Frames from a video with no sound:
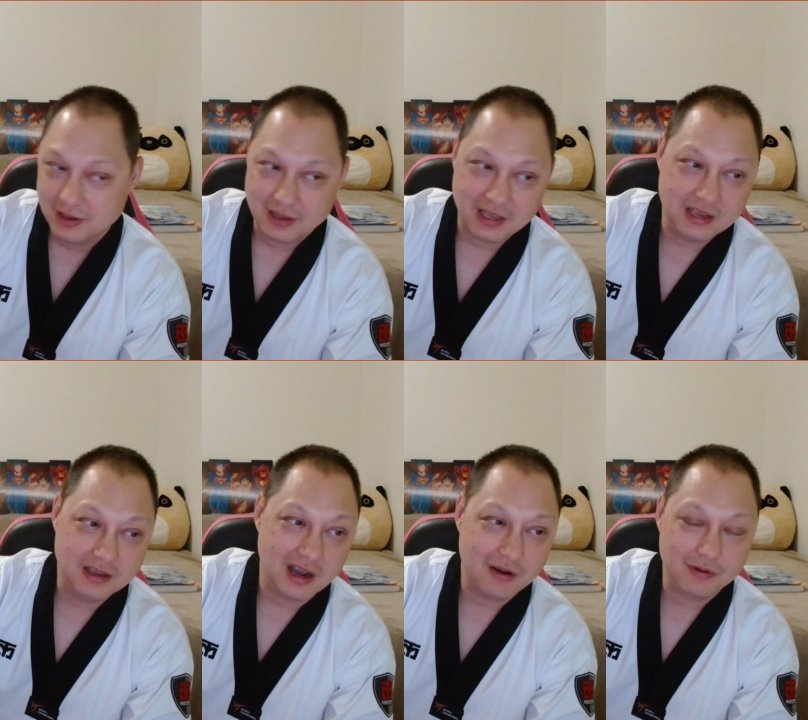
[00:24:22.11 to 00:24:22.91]
He
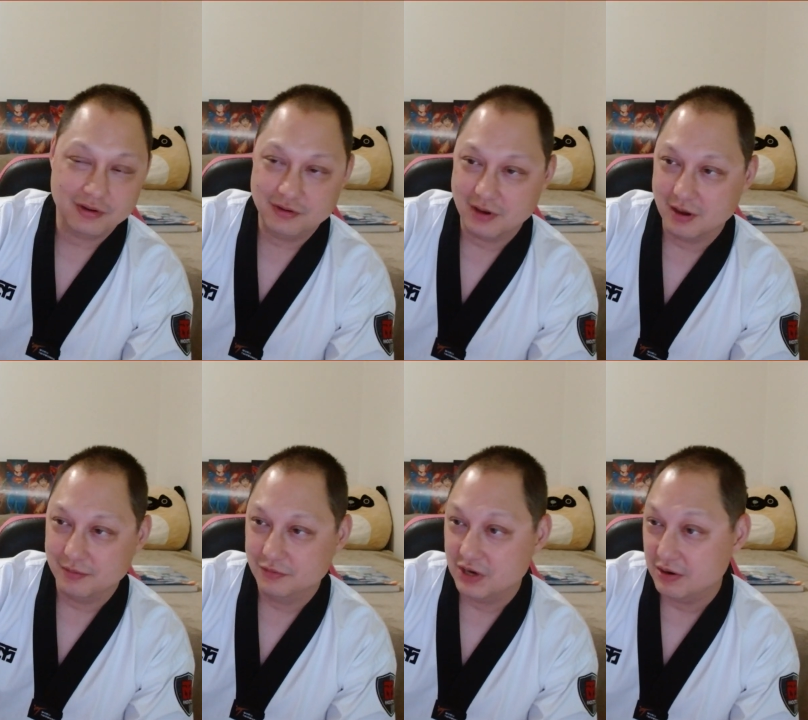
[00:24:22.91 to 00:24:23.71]
got with
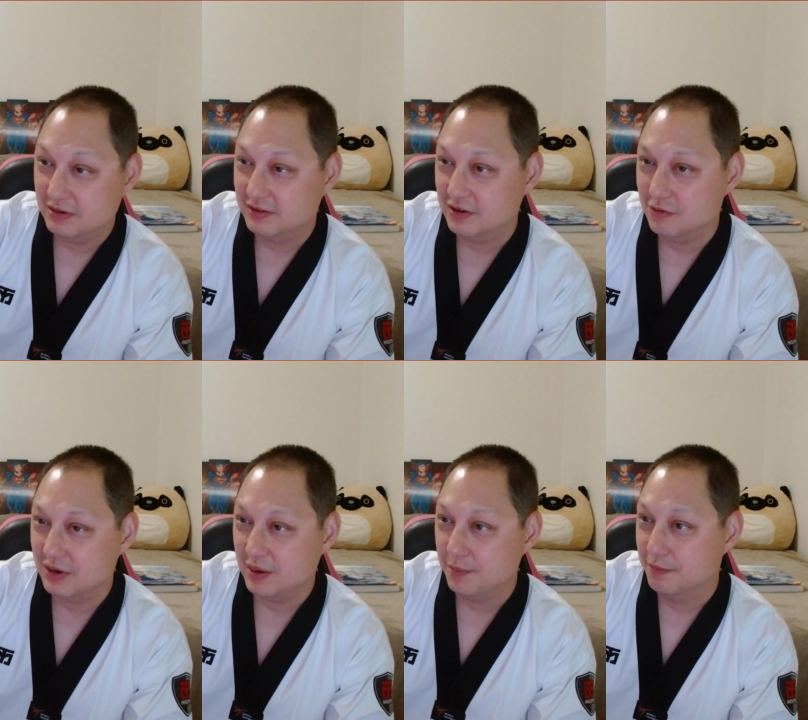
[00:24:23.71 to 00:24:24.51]
Jerry Siegel, and
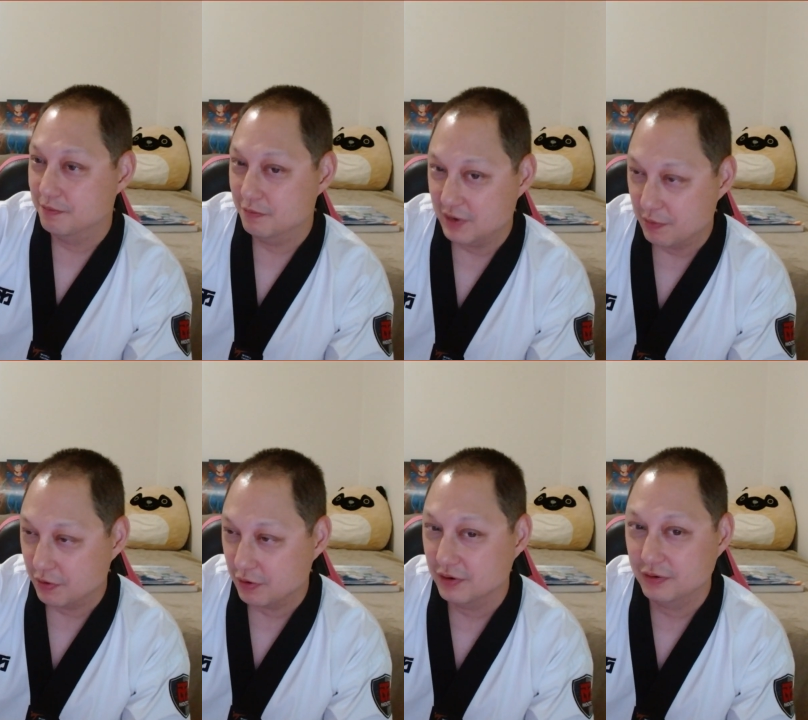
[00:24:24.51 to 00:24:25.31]
they were going to